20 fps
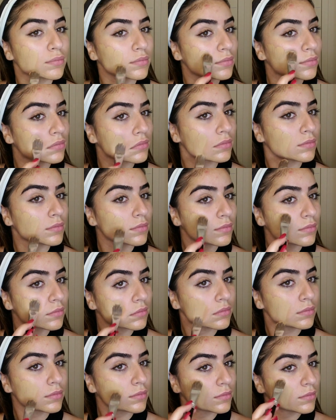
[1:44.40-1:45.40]

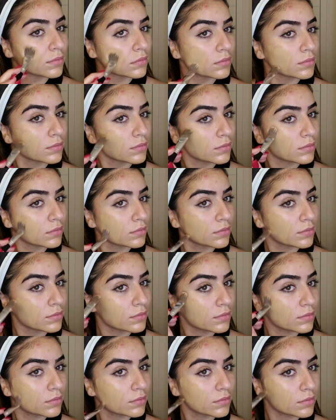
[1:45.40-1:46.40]

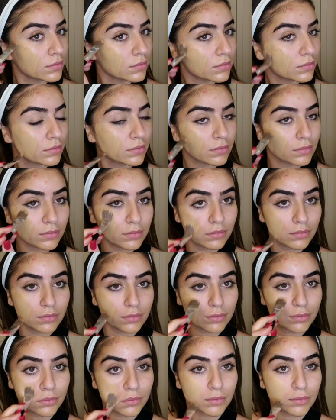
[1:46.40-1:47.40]

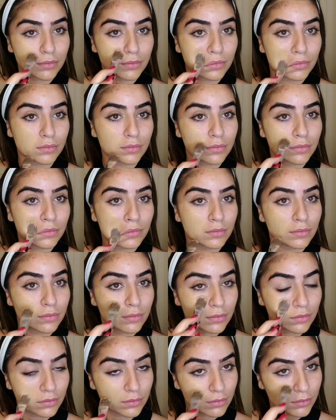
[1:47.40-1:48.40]

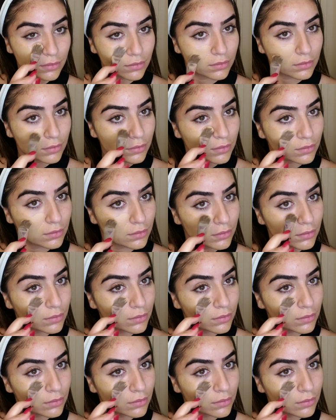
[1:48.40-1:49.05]
(silence)